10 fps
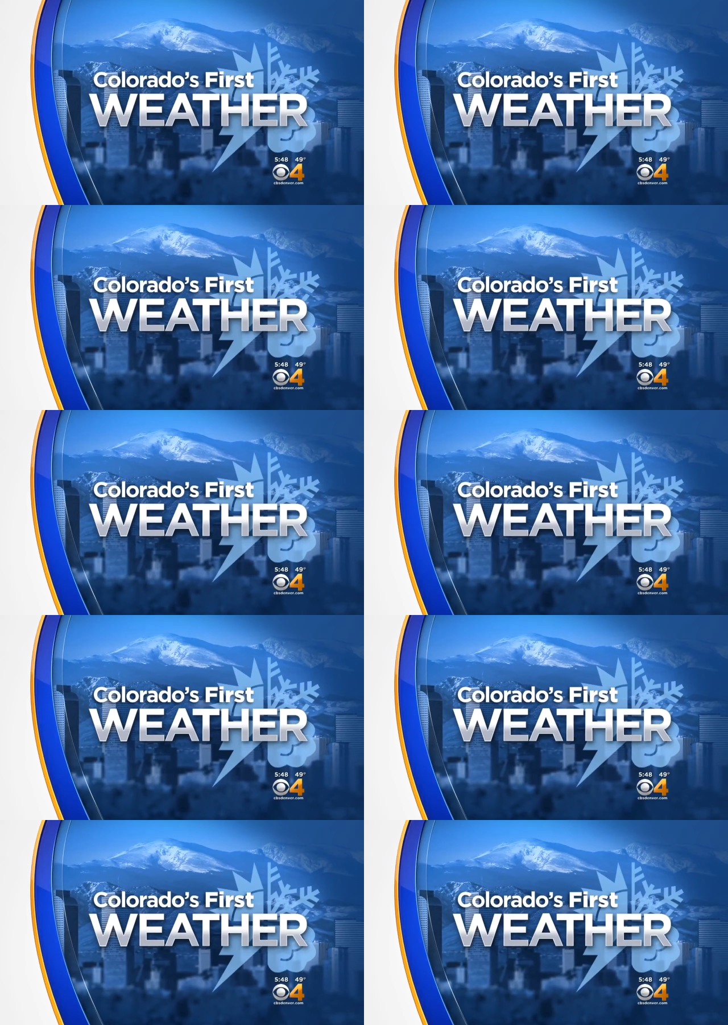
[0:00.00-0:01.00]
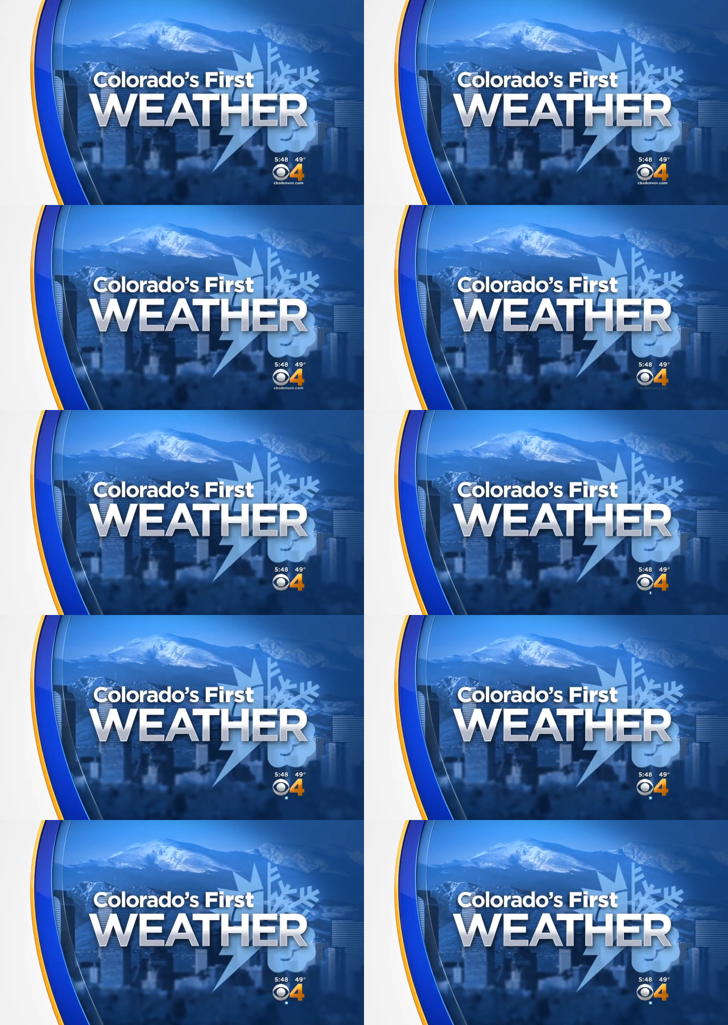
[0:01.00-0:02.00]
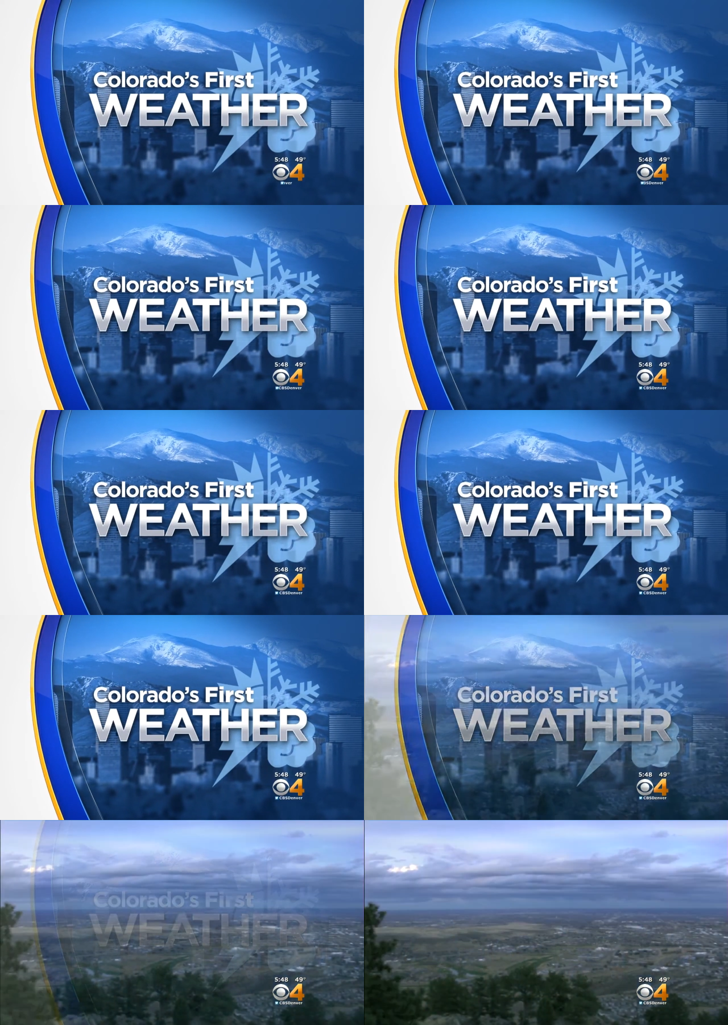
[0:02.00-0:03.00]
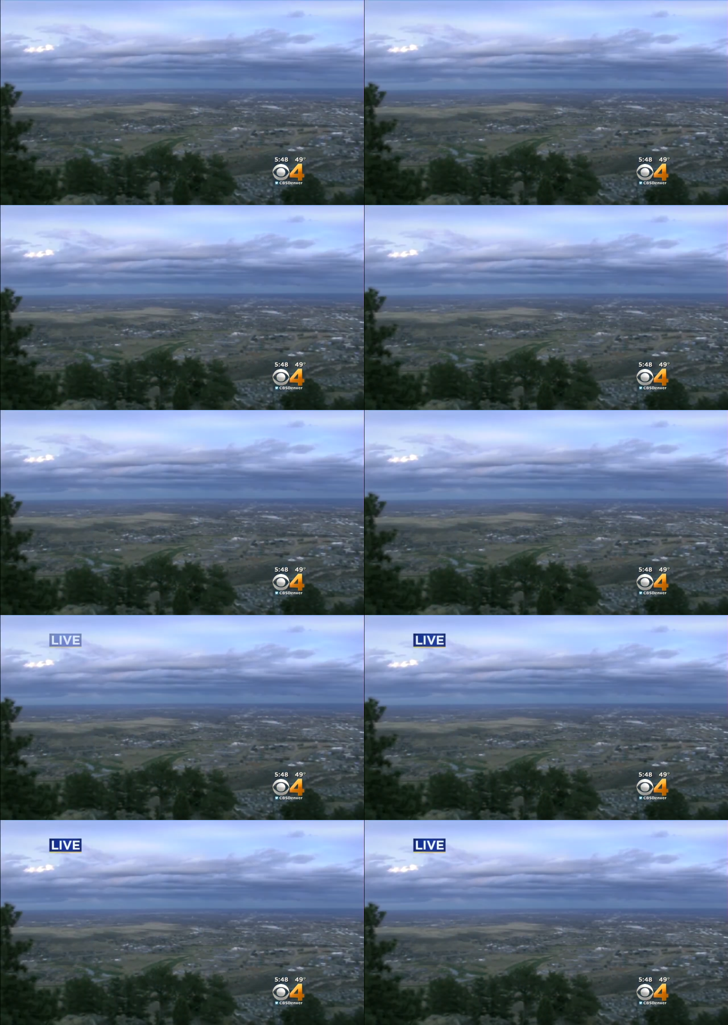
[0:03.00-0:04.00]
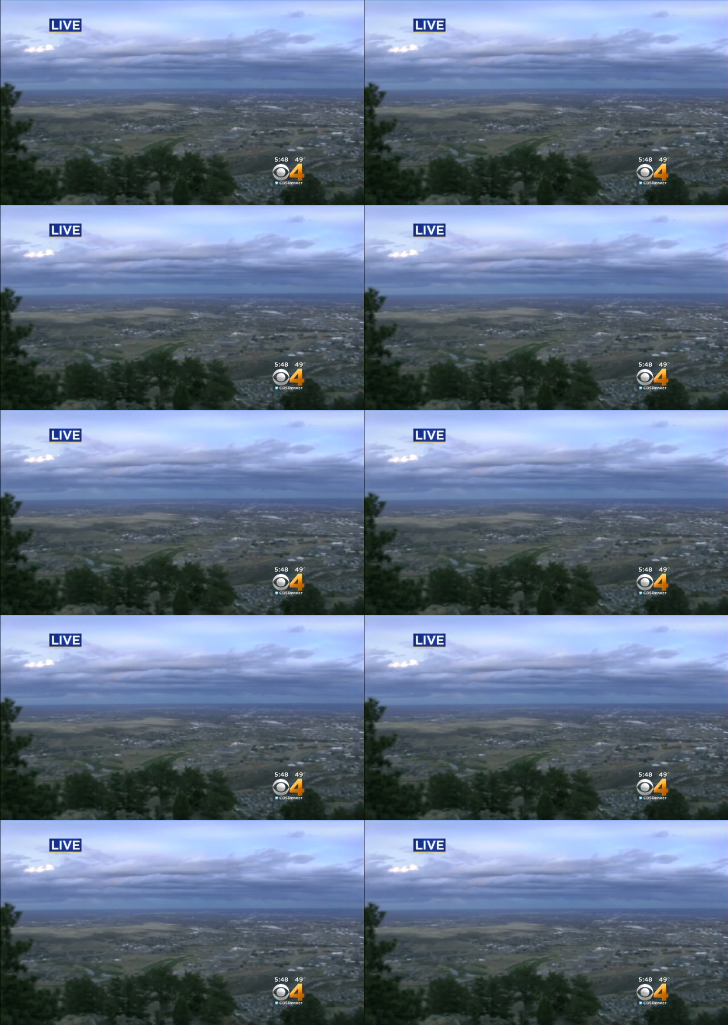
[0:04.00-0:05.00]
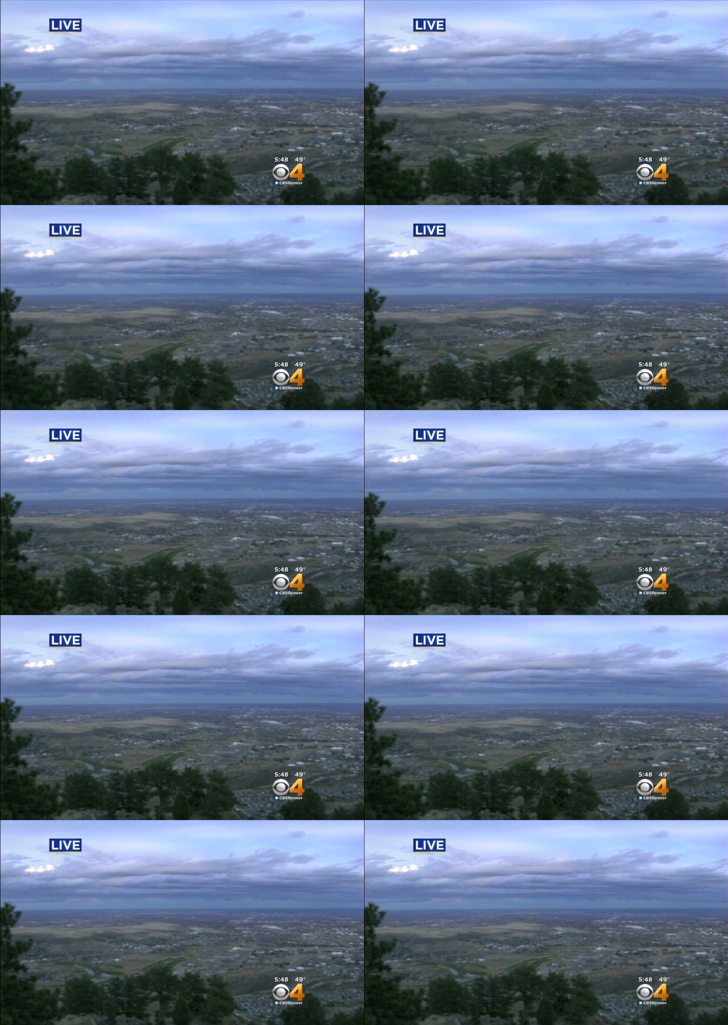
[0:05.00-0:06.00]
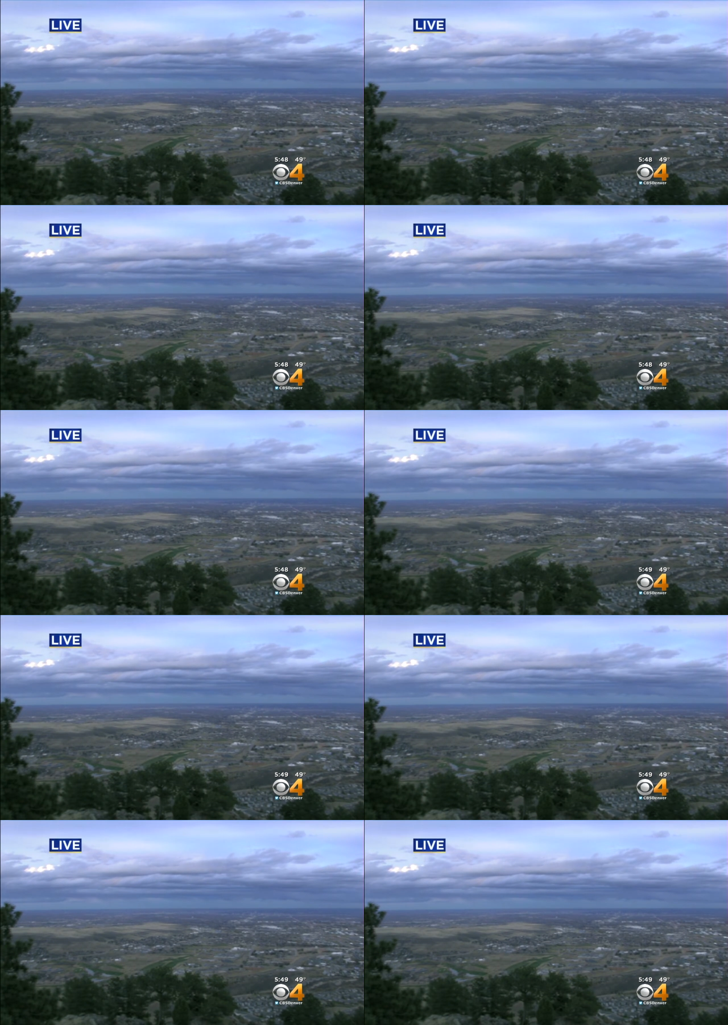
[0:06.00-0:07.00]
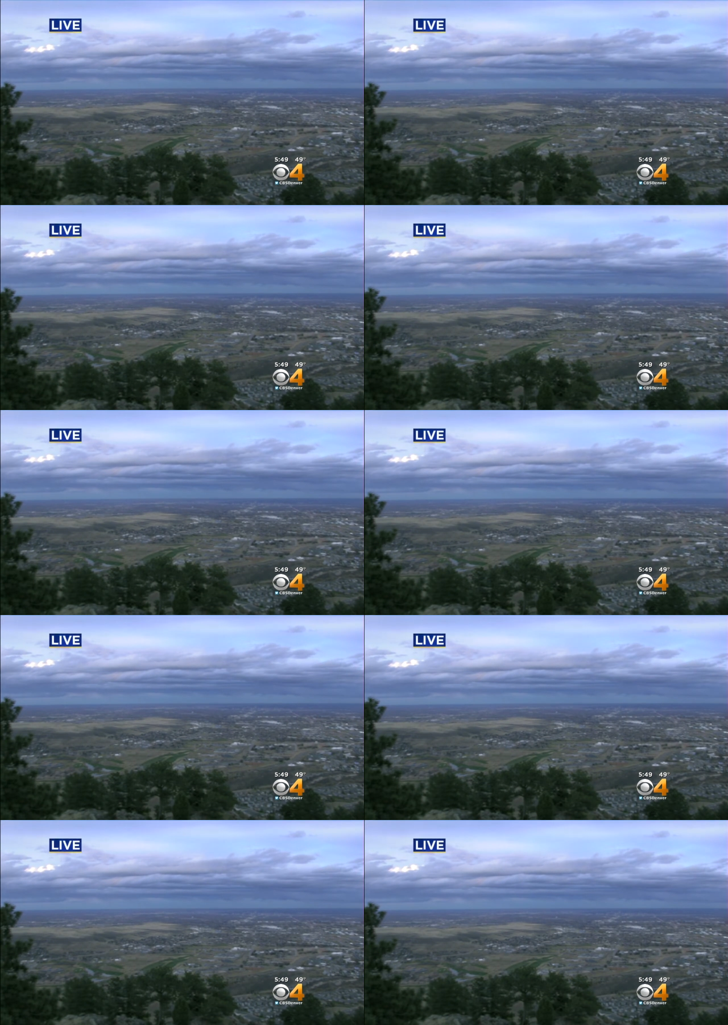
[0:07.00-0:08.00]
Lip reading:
[unreadable: no face in view]